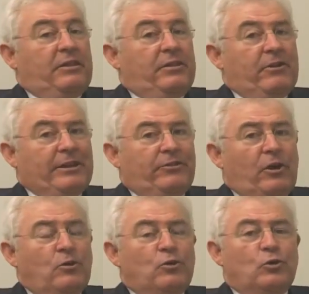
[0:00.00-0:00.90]
There are
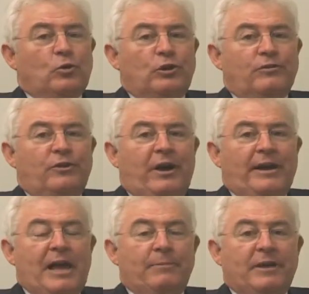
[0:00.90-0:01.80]
those sorts of
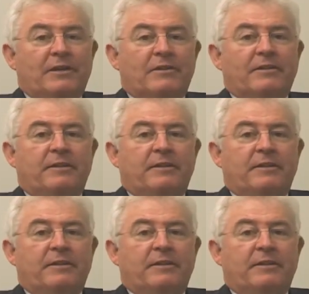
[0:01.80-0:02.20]
dynamics